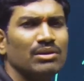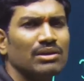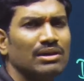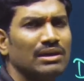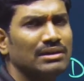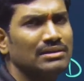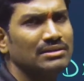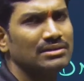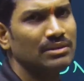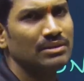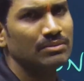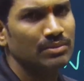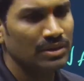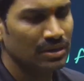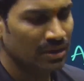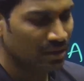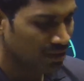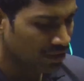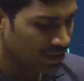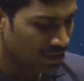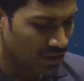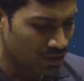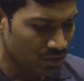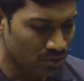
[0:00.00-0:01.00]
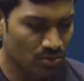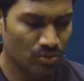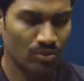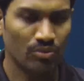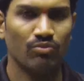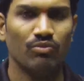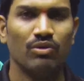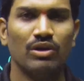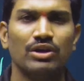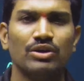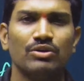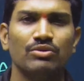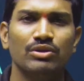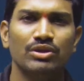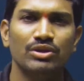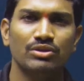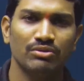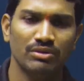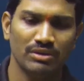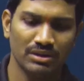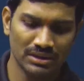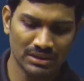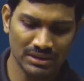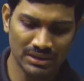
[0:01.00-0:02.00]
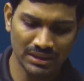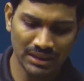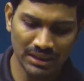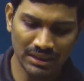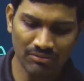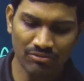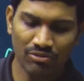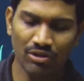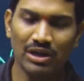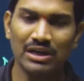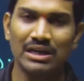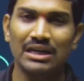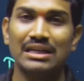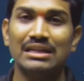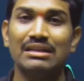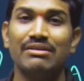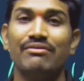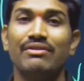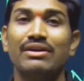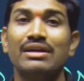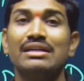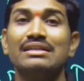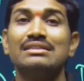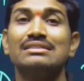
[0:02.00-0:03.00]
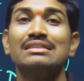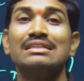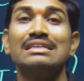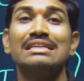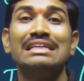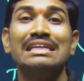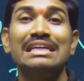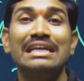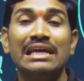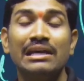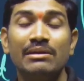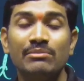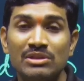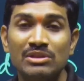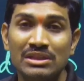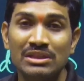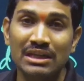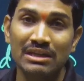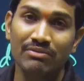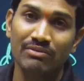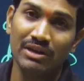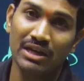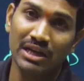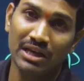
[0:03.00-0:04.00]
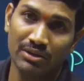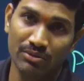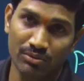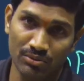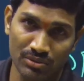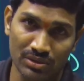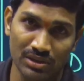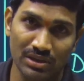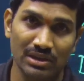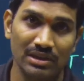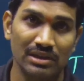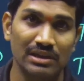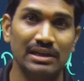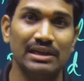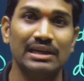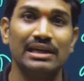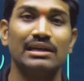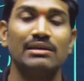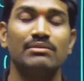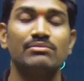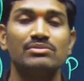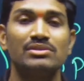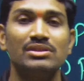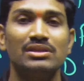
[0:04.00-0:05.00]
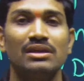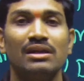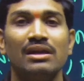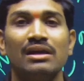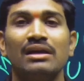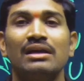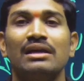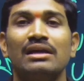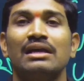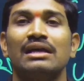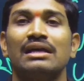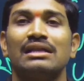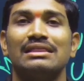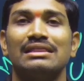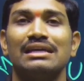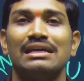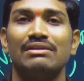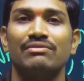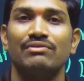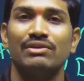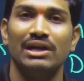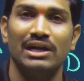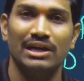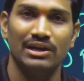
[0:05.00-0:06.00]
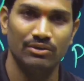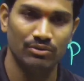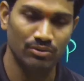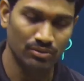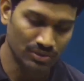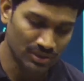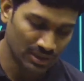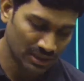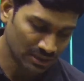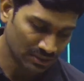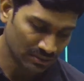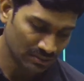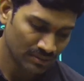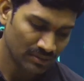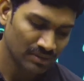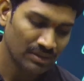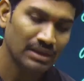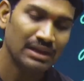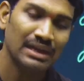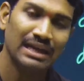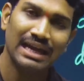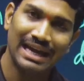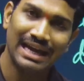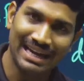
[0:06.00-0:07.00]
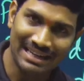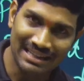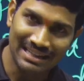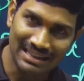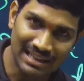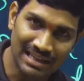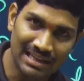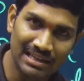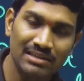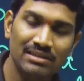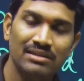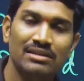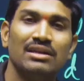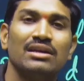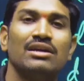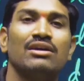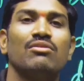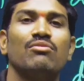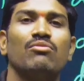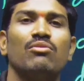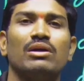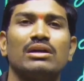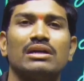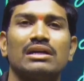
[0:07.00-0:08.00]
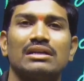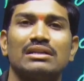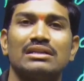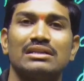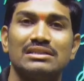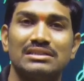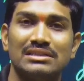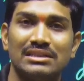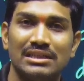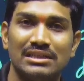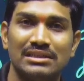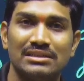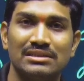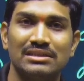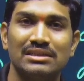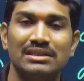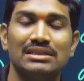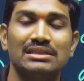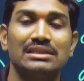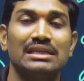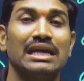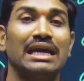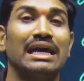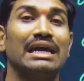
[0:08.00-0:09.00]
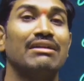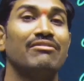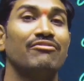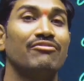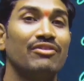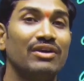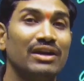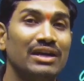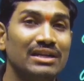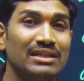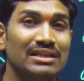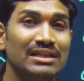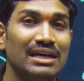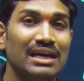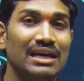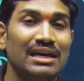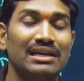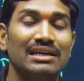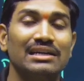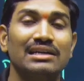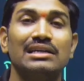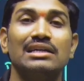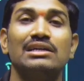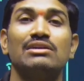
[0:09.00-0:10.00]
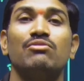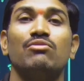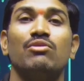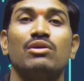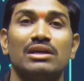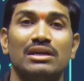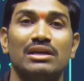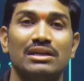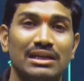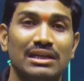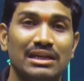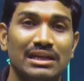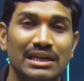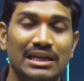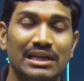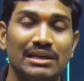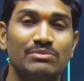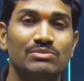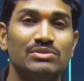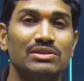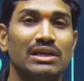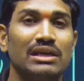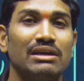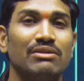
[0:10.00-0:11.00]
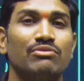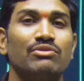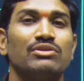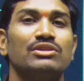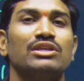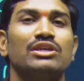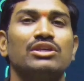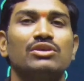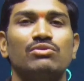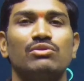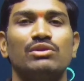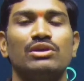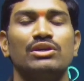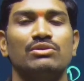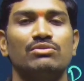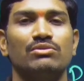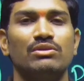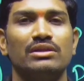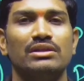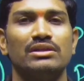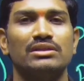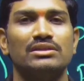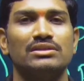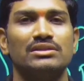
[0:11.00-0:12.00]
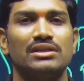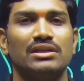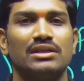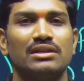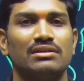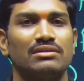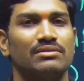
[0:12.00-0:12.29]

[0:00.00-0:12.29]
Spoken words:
concept. So what you need to understand, what are the various names that we are using? Names that we are using, and then what are the structures and where they are linked, what are the names, everything you need to understand.